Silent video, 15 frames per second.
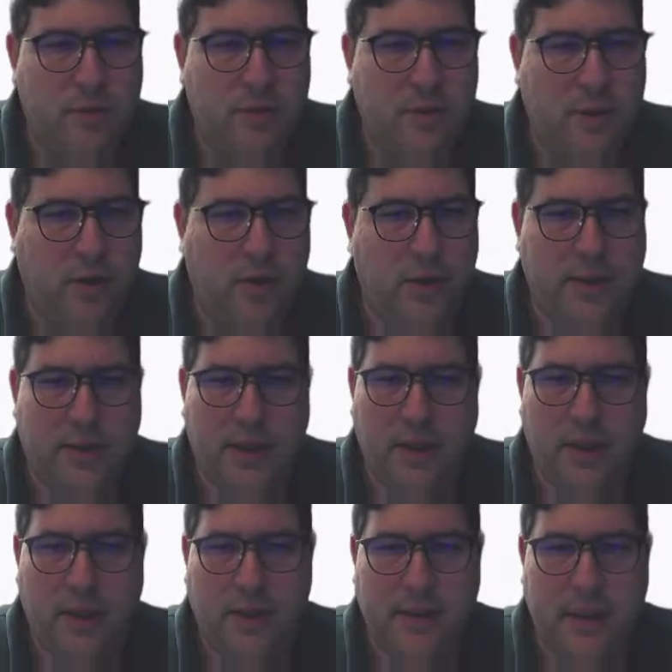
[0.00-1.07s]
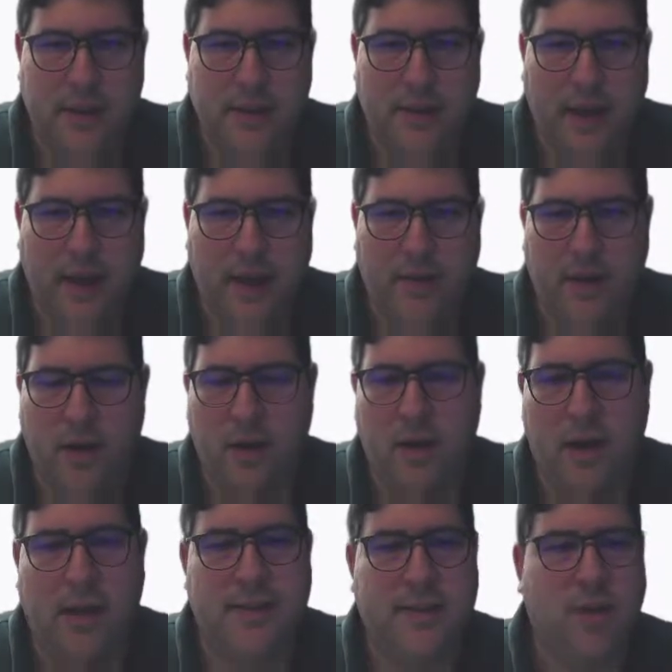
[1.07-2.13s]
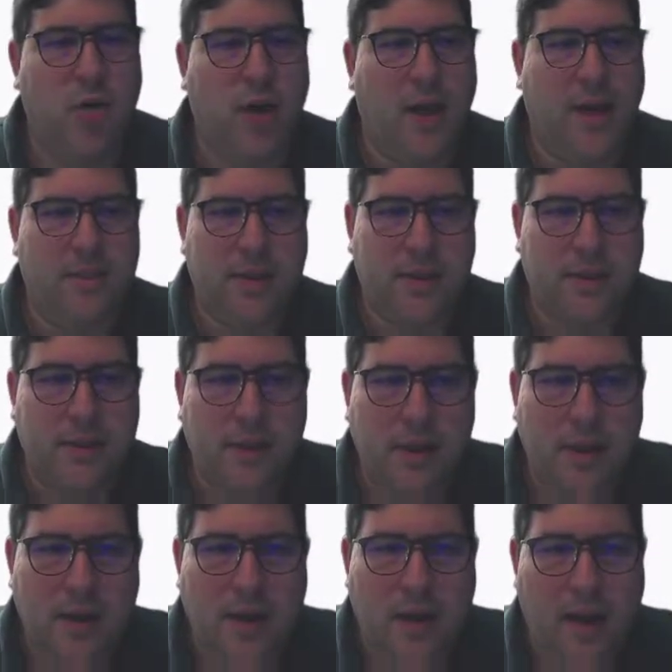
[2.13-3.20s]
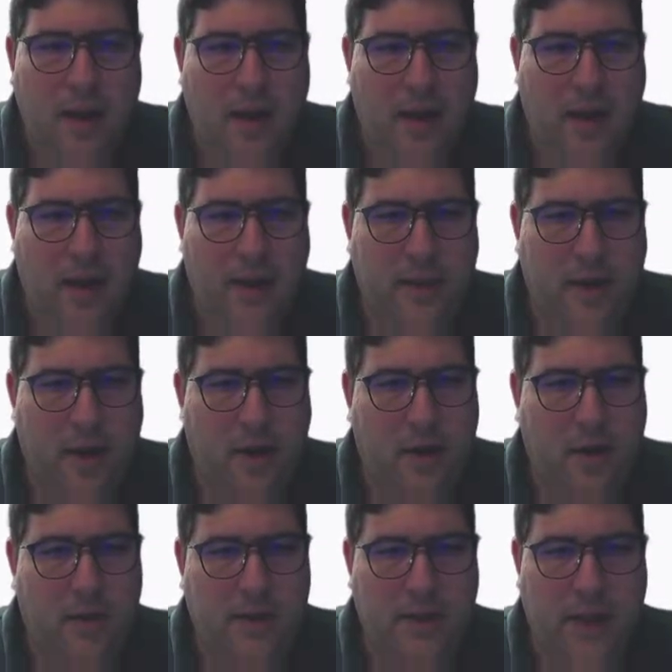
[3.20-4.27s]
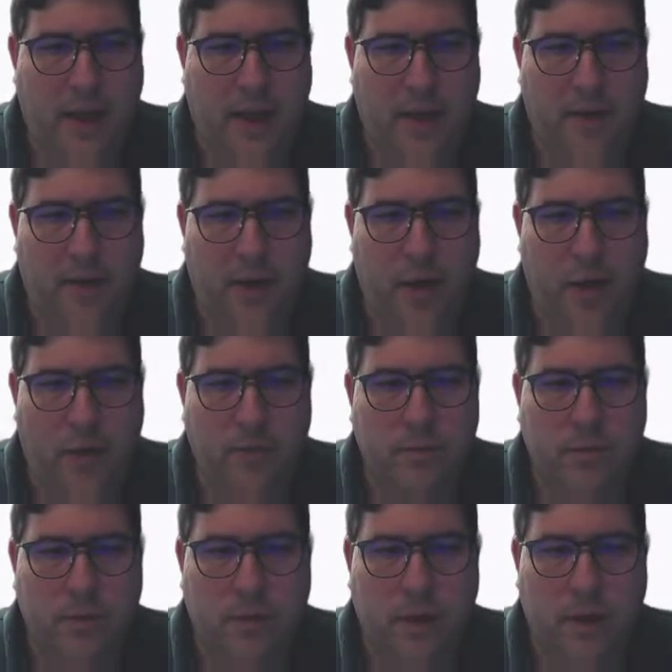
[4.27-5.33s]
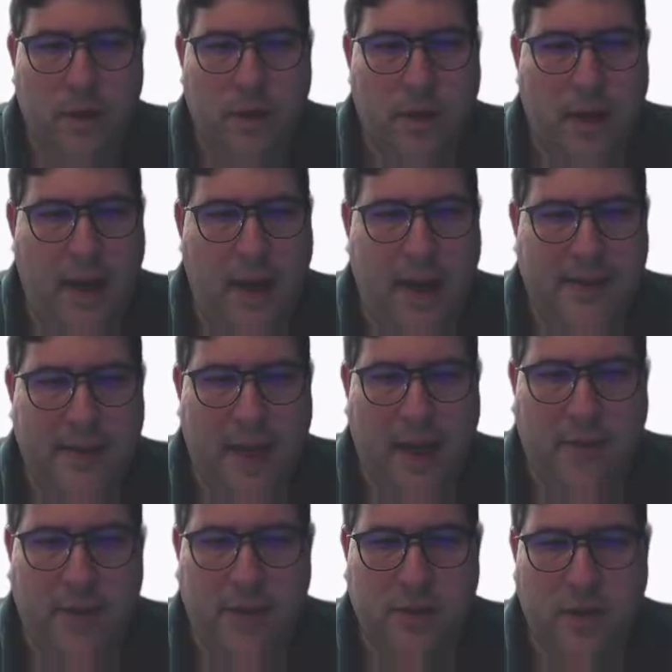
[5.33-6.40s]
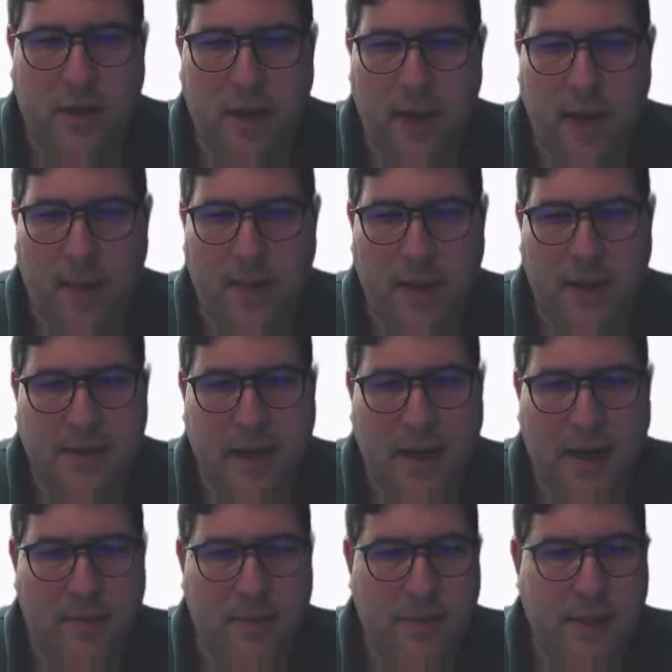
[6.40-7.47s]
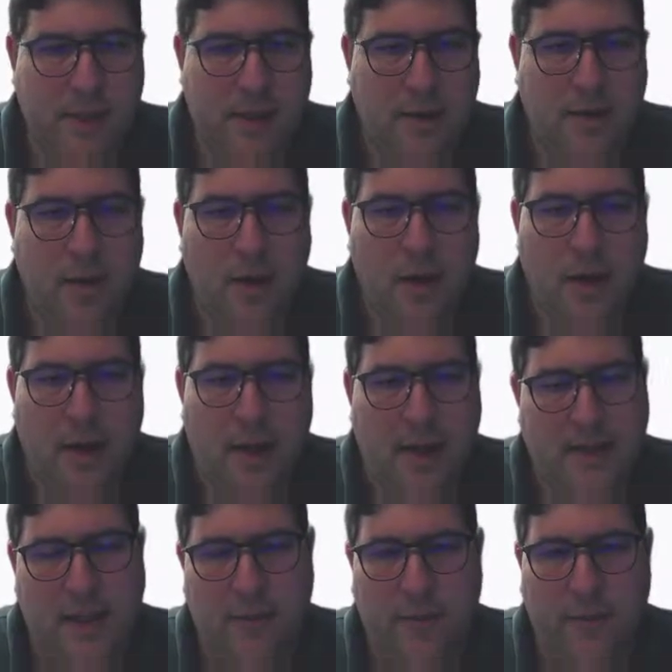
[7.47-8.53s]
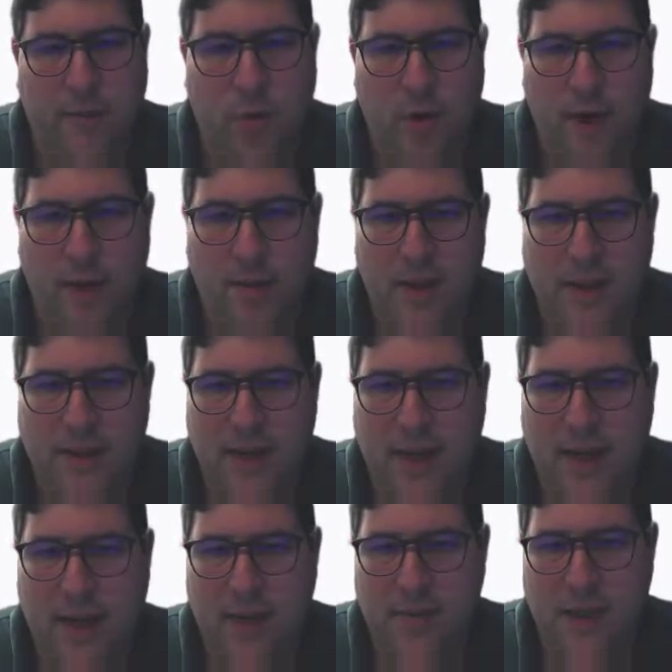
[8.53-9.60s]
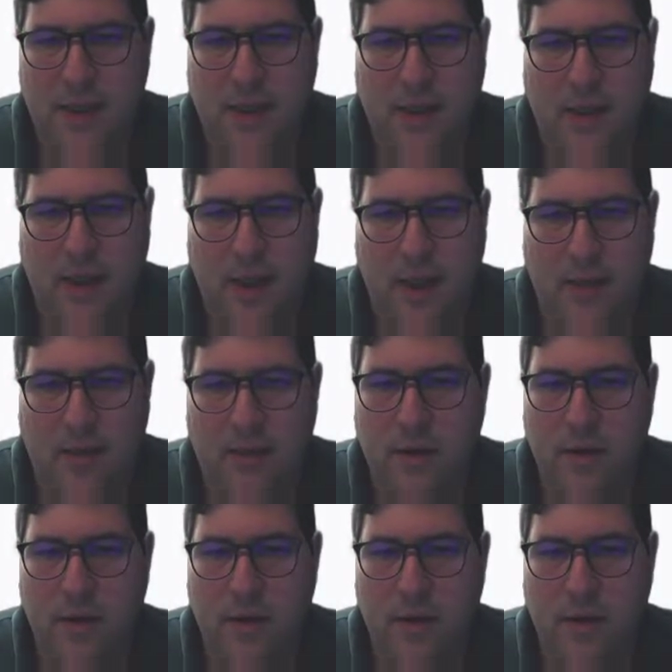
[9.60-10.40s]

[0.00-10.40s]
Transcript: So you can see in this case they have their customer object and they're saying, you know, it has to have a surname that's not empty, it has to have a forename that's not empty, and then you